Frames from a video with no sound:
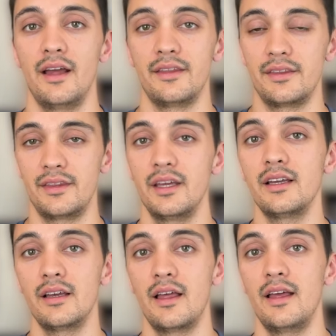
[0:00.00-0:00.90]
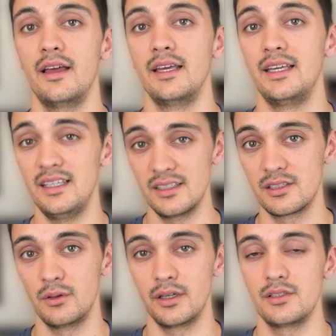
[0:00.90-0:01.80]
I think he is
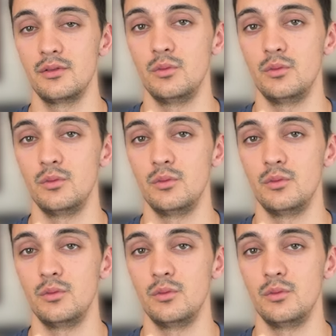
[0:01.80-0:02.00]
going to